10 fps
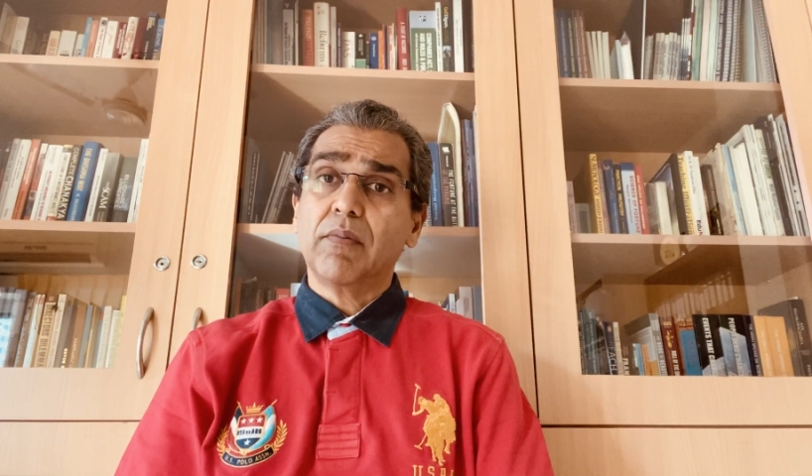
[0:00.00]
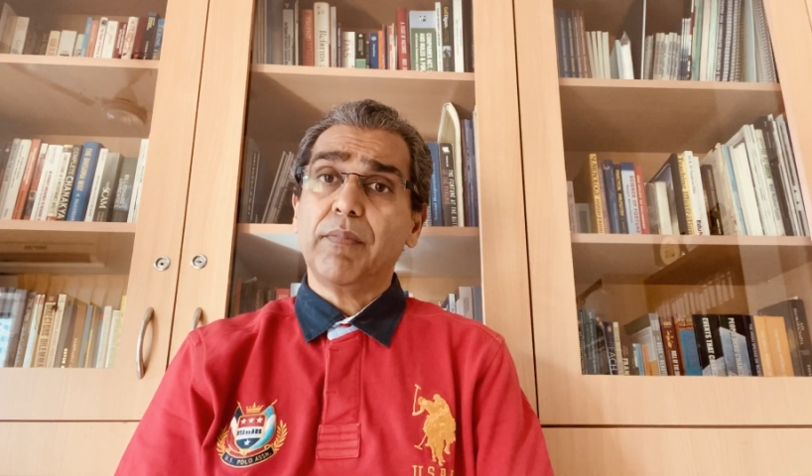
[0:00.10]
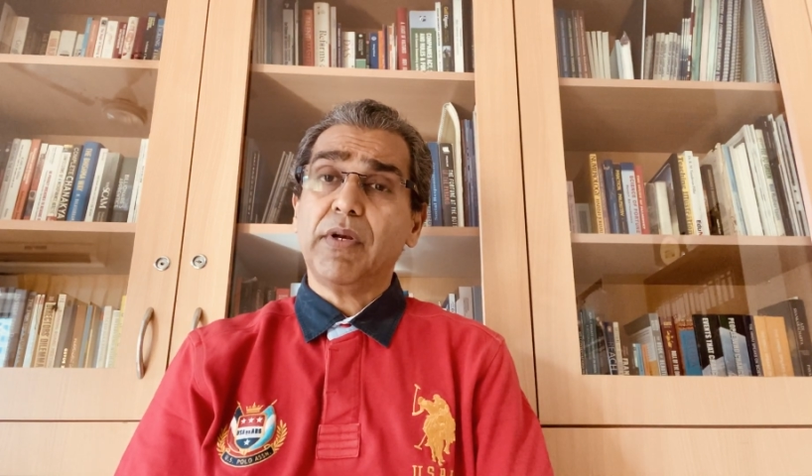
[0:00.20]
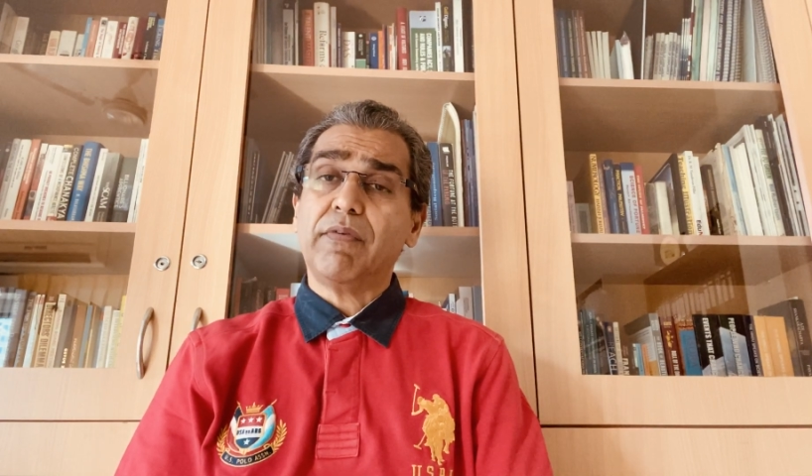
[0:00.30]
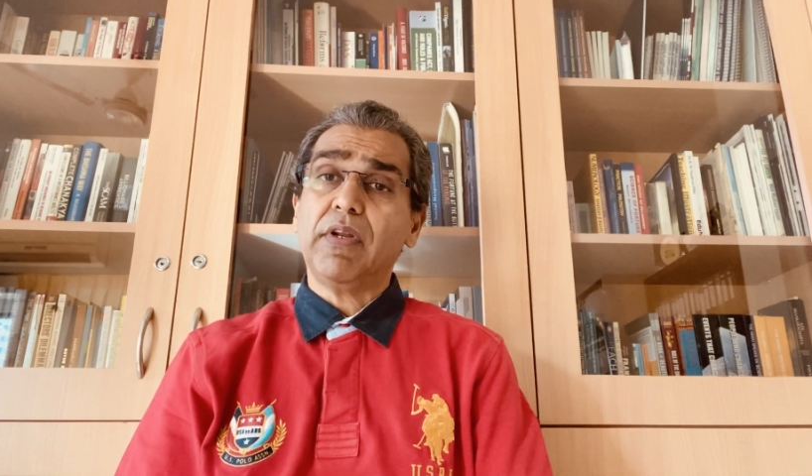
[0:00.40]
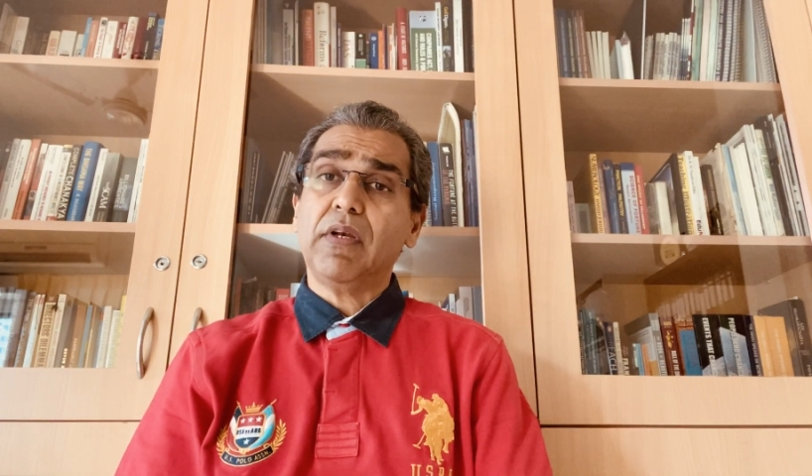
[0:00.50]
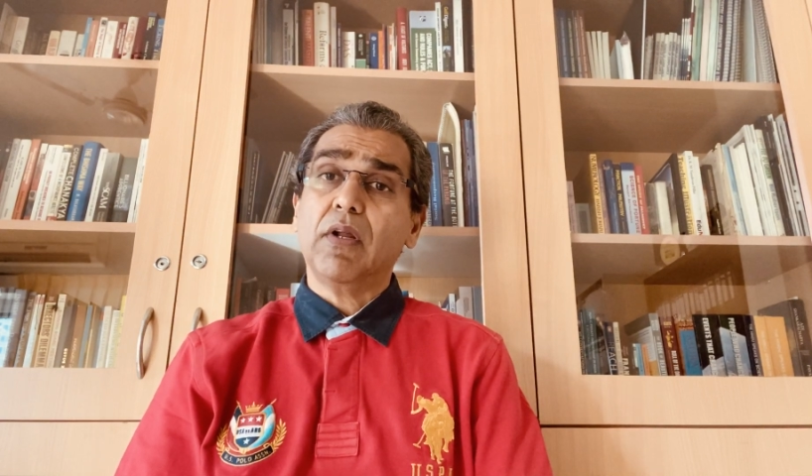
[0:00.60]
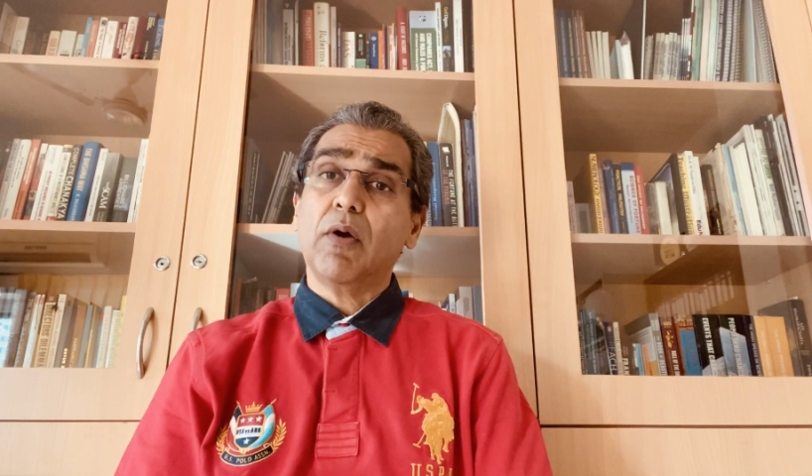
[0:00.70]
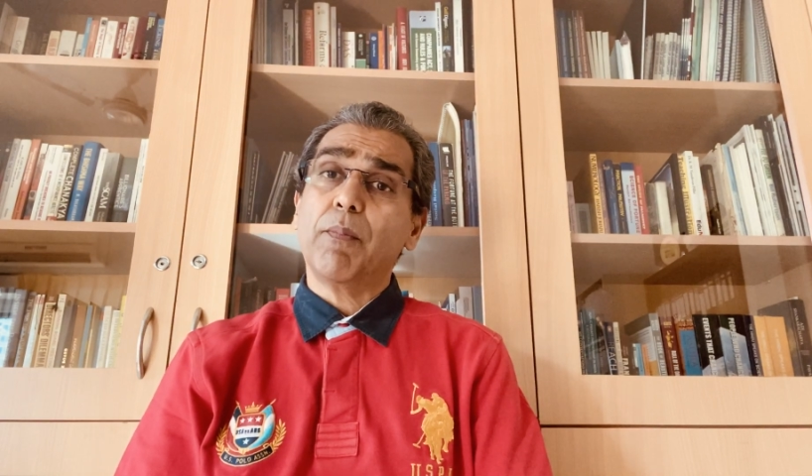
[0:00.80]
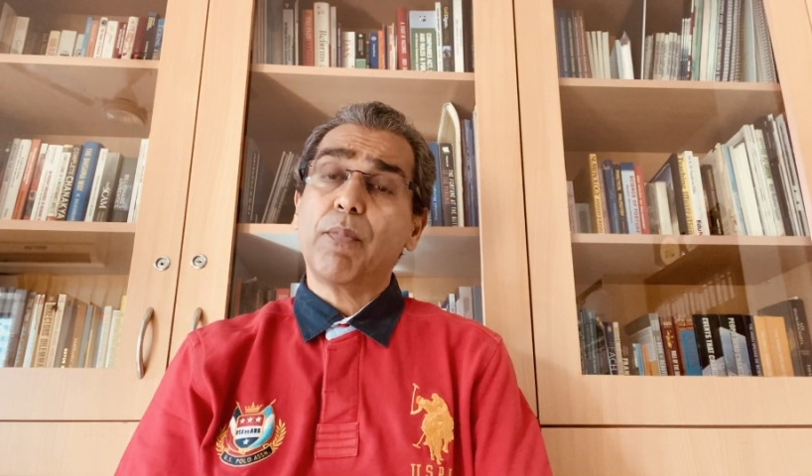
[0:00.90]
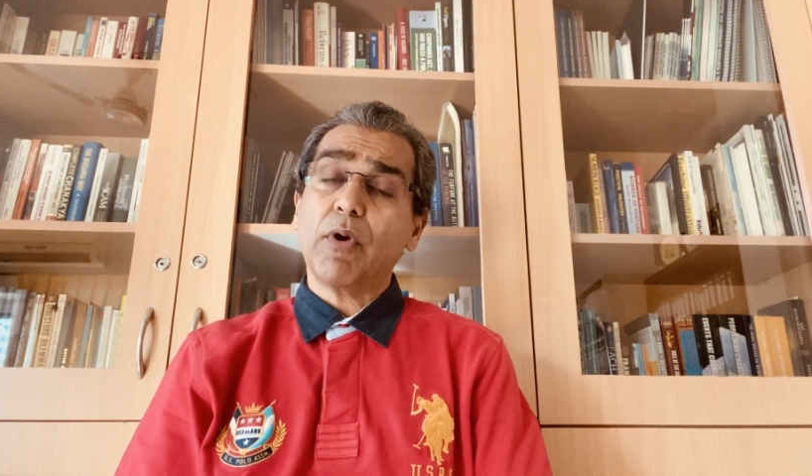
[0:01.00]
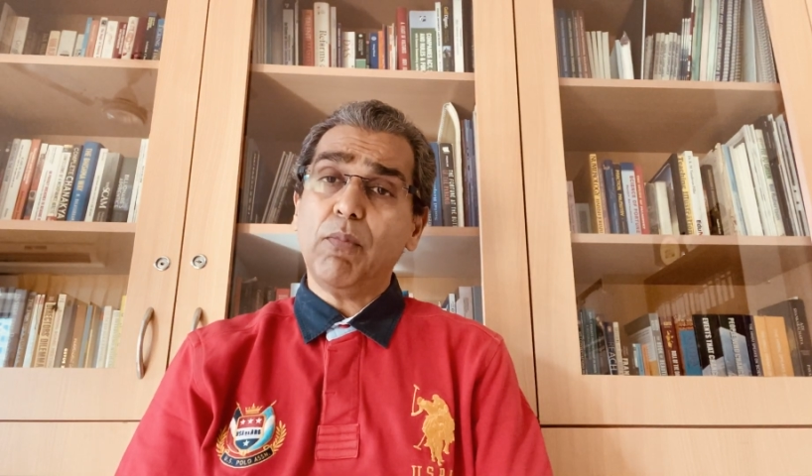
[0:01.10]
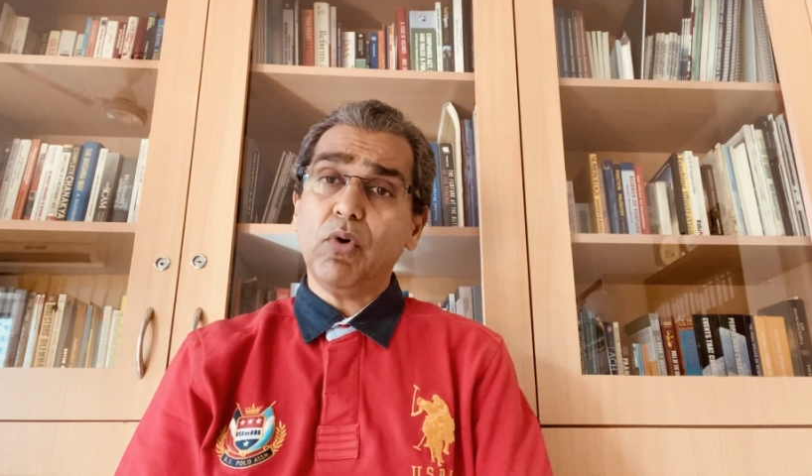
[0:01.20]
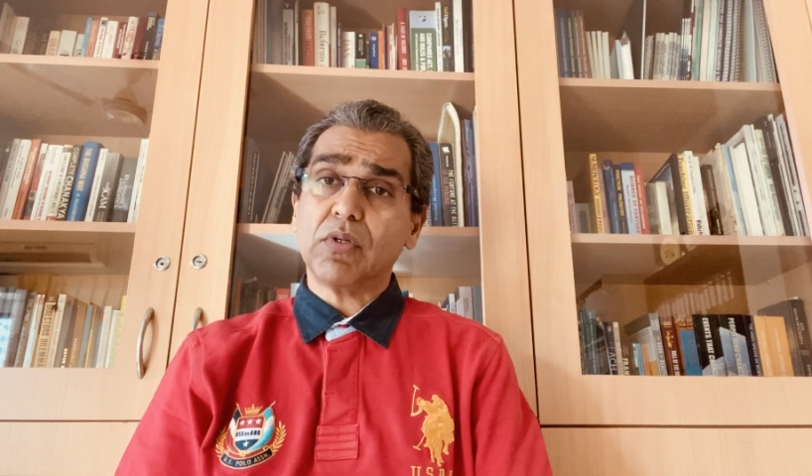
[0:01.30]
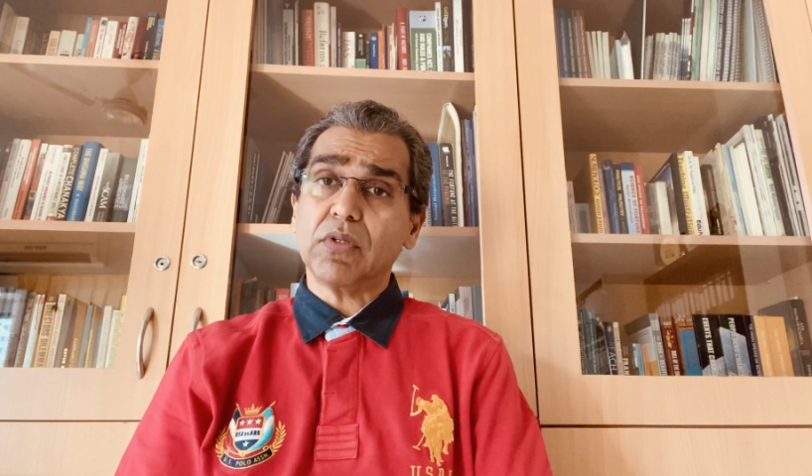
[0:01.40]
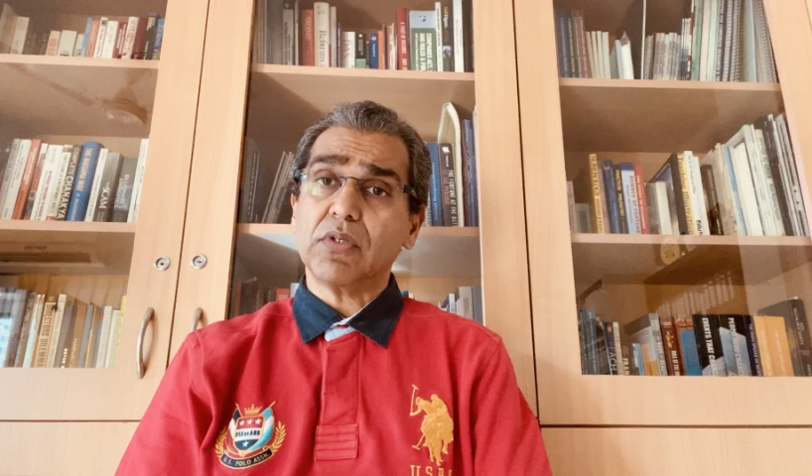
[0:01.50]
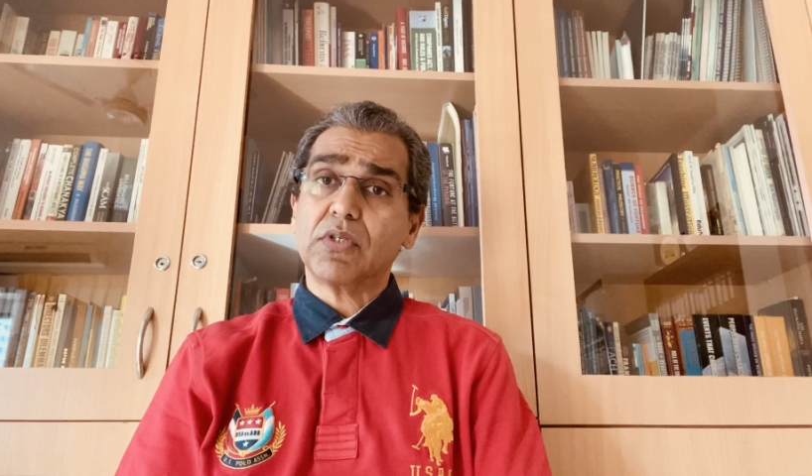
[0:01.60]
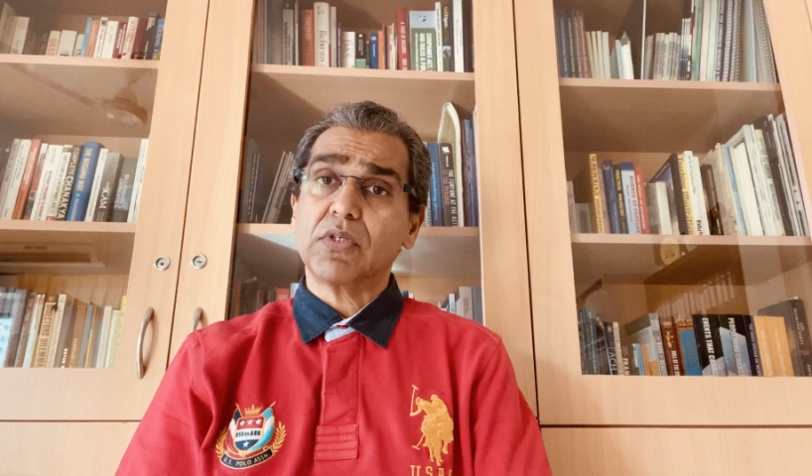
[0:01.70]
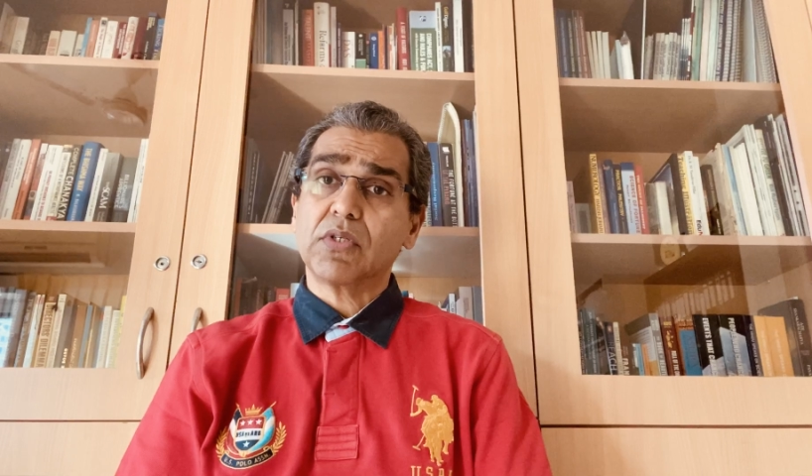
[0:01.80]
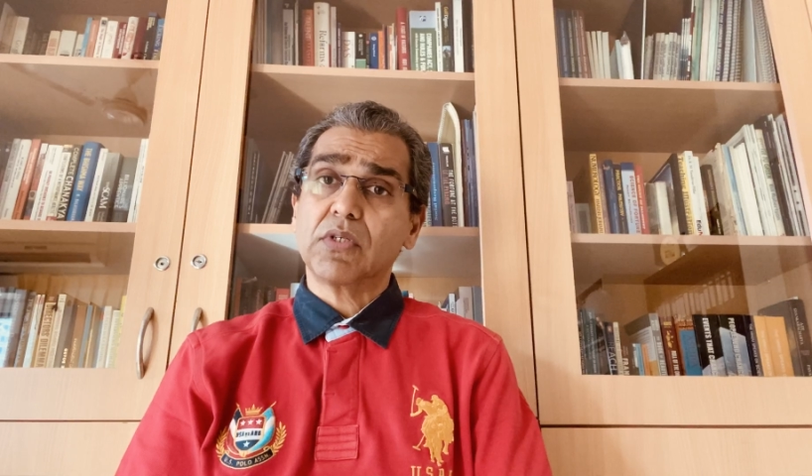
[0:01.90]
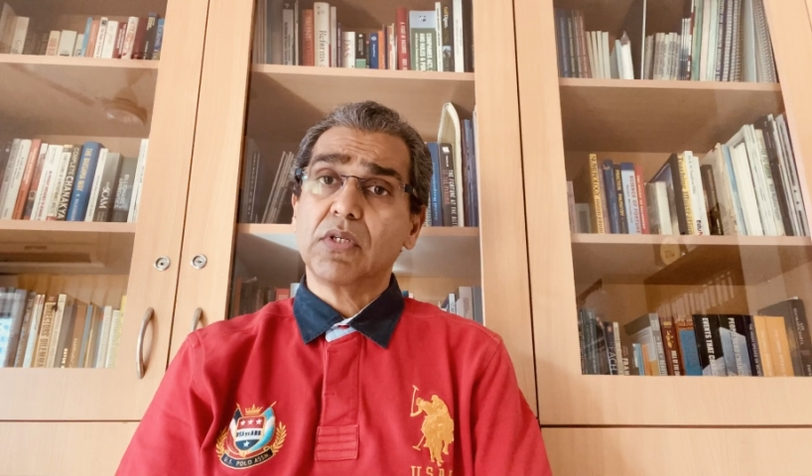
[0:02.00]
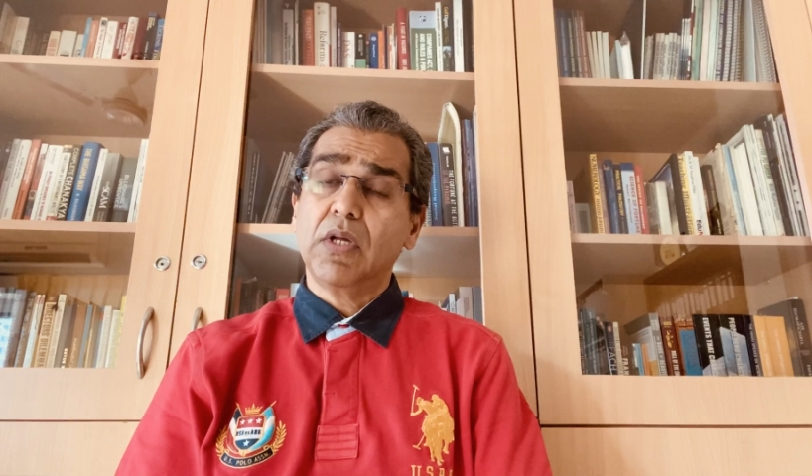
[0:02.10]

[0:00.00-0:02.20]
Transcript: between promoters,